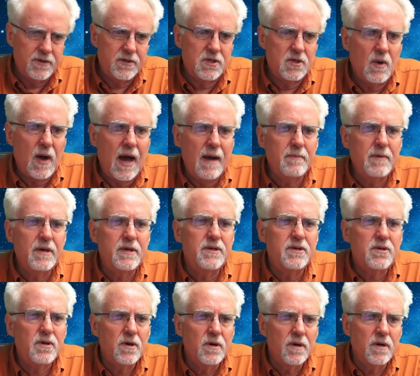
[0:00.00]
So I'm going to
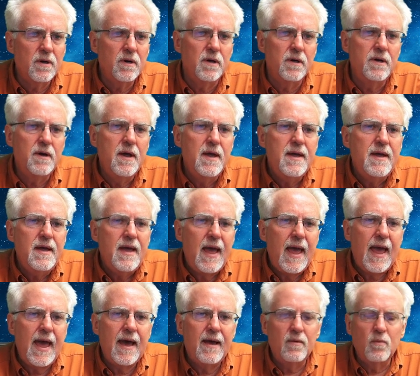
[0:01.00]
turn
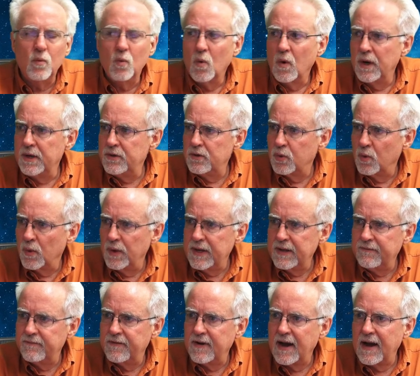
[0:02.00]
at one
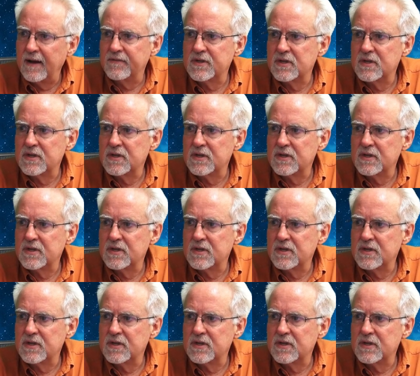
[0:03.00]
twenty-five.